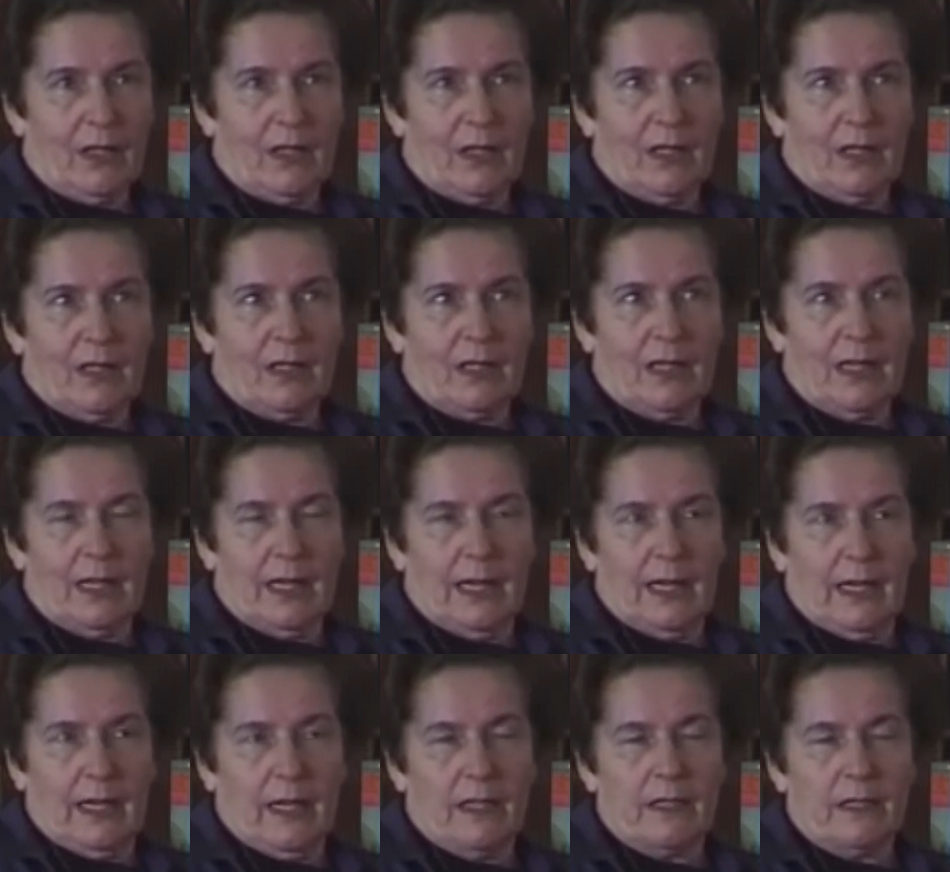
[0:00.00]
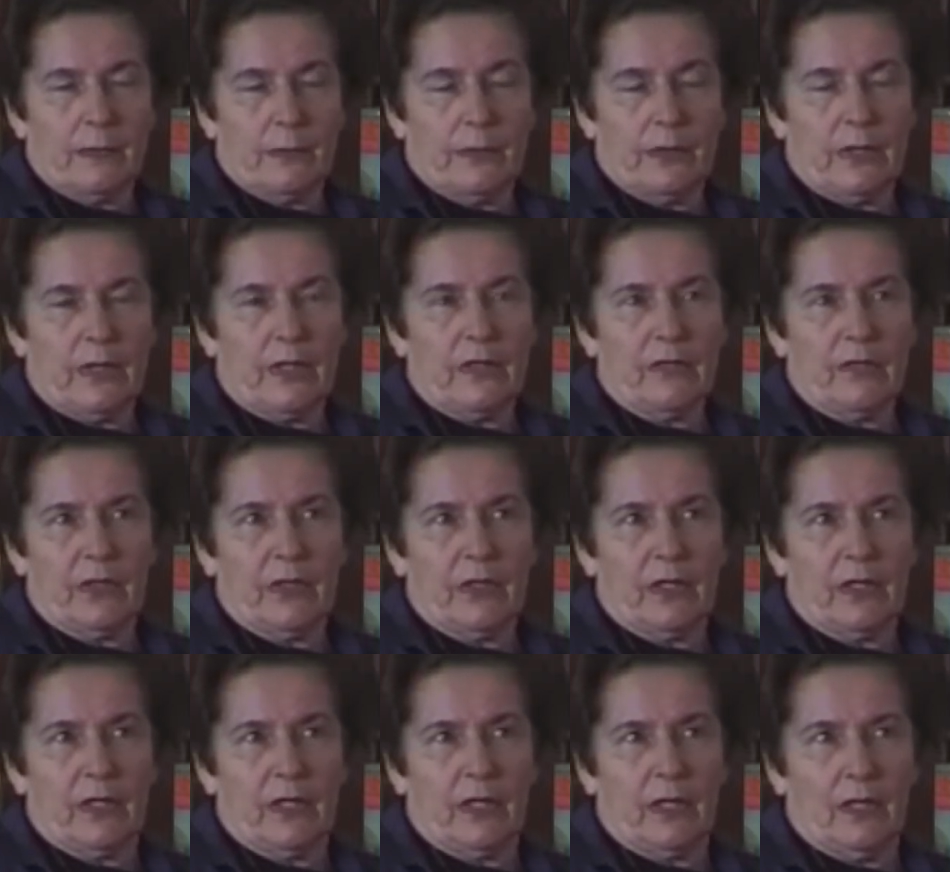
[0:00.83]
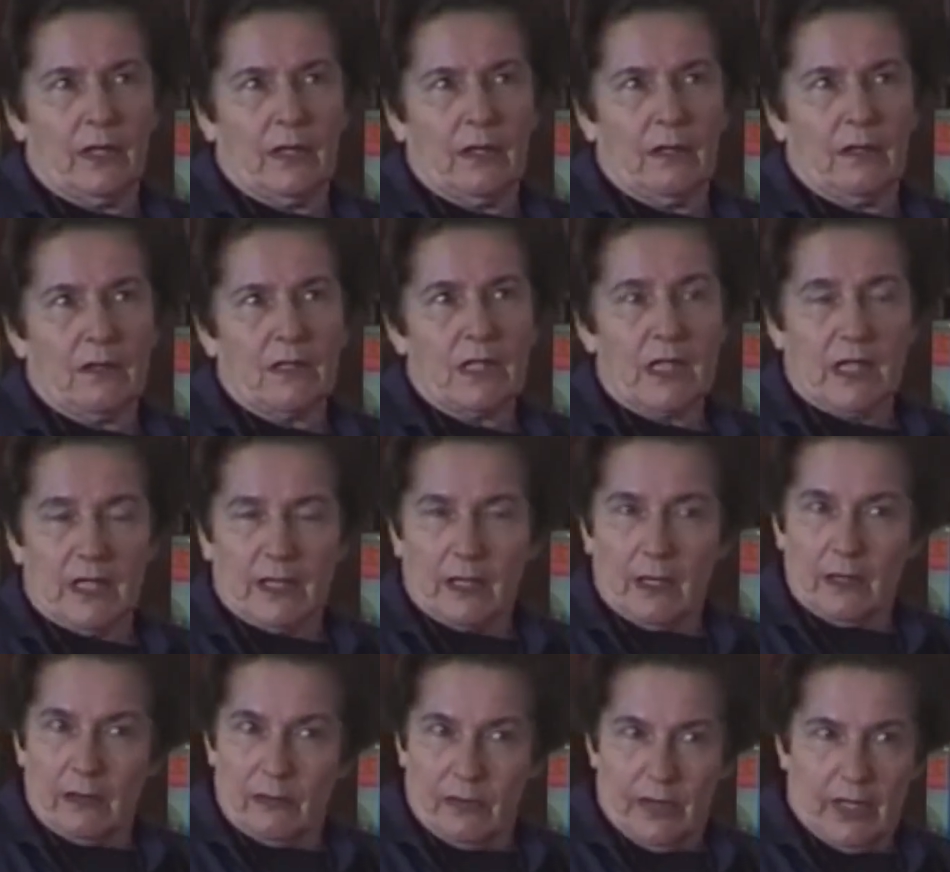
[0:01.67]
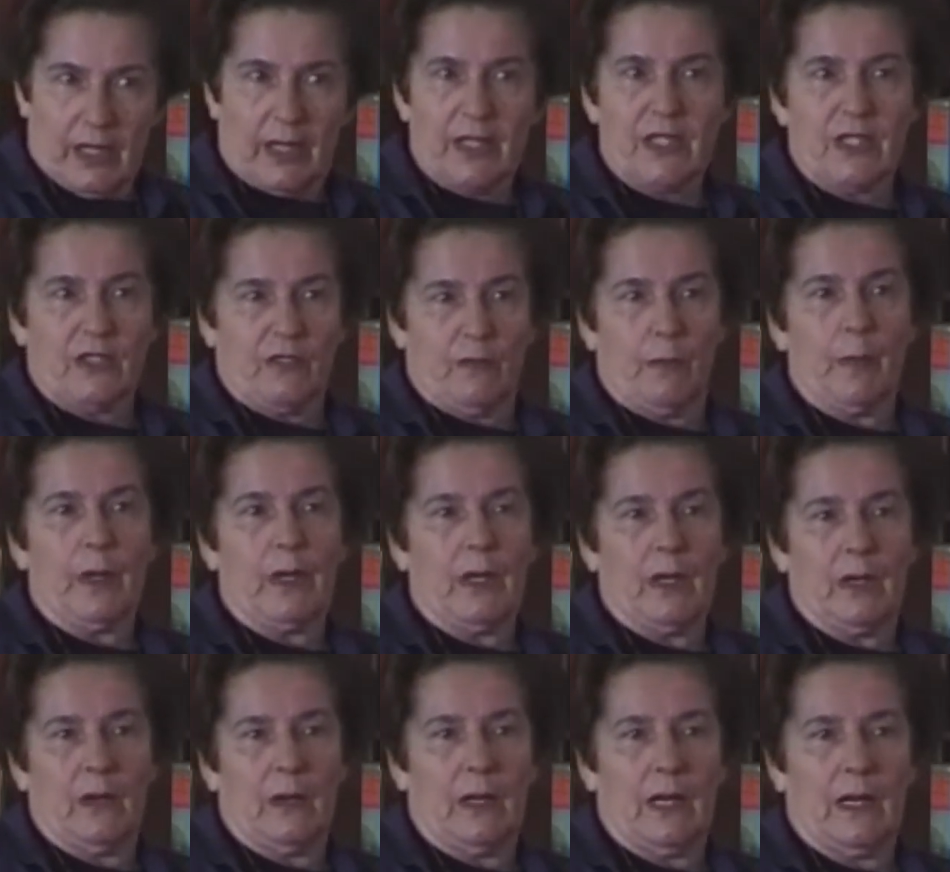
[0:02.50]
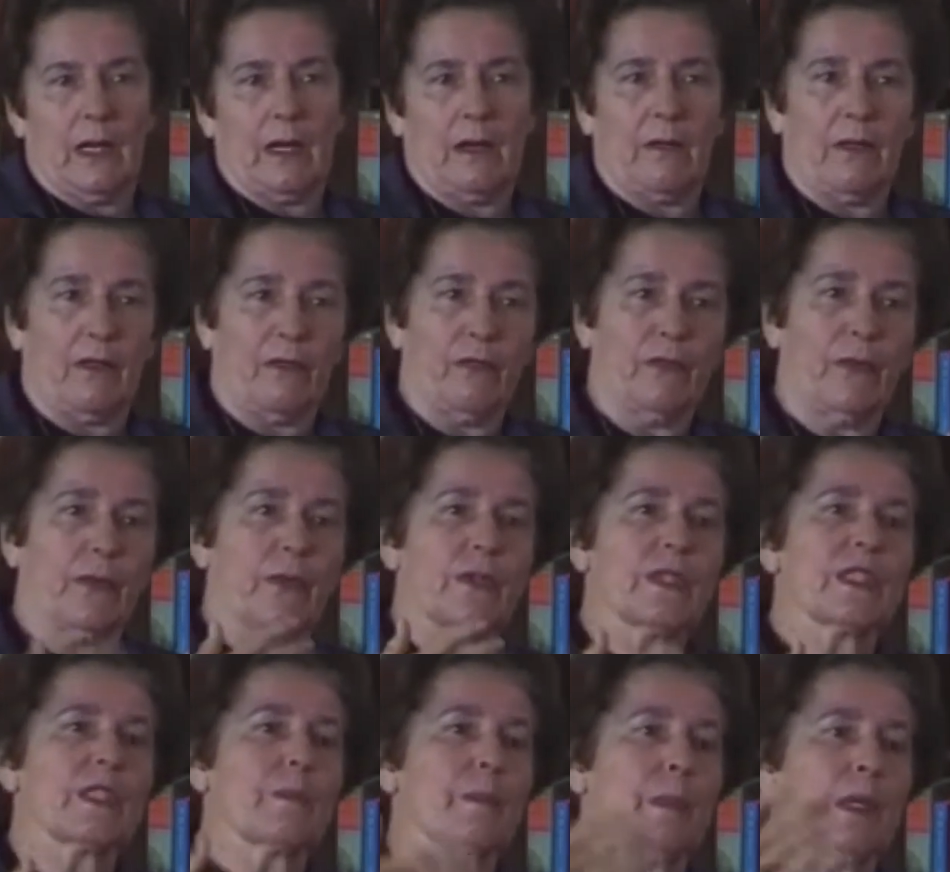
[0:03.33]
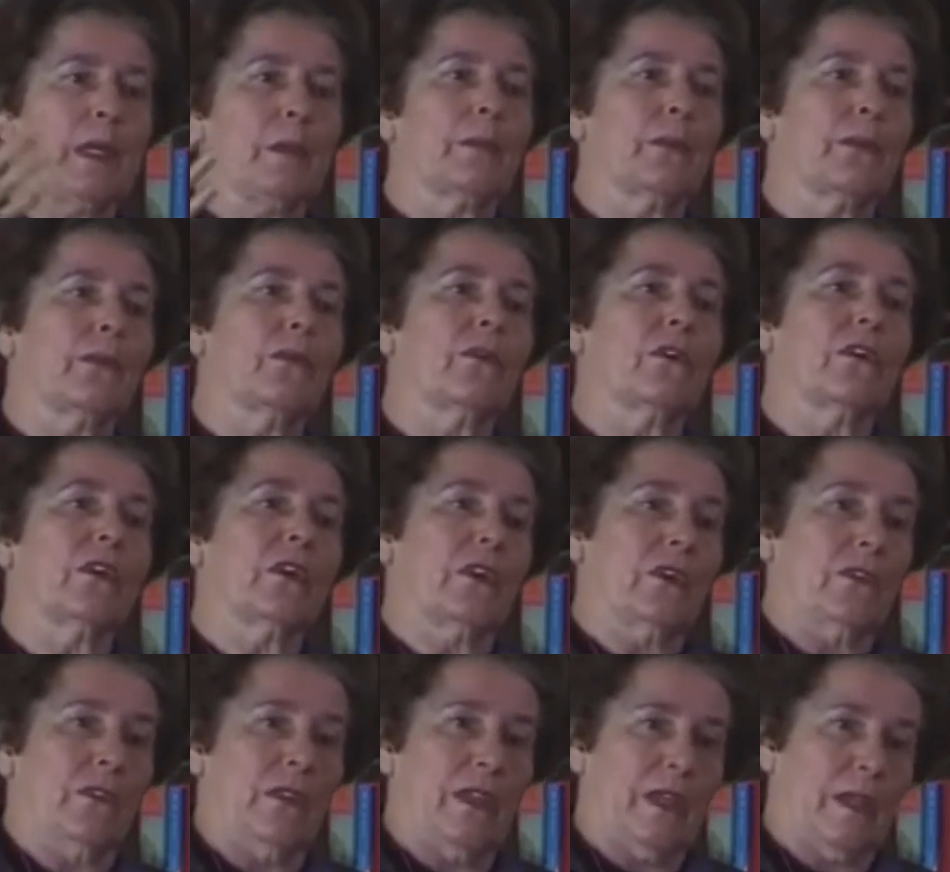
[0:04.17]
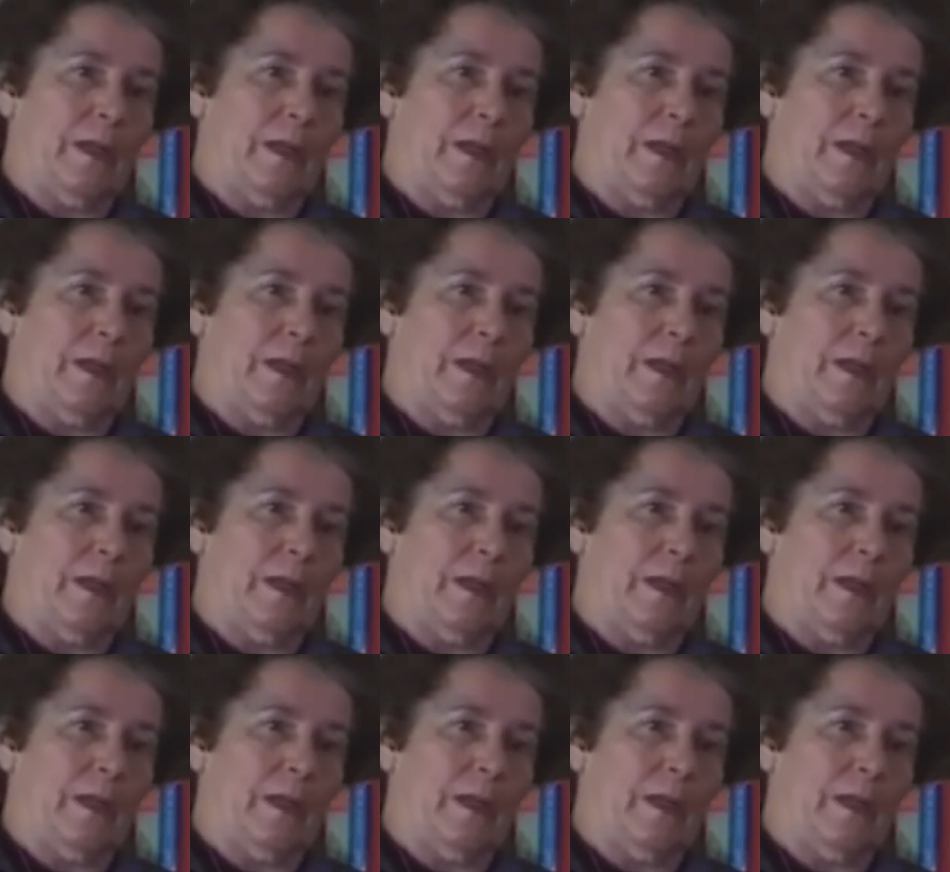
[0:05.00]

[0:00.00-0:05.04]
And they later were given the title of Knight of Baha'u'llah, the first people to go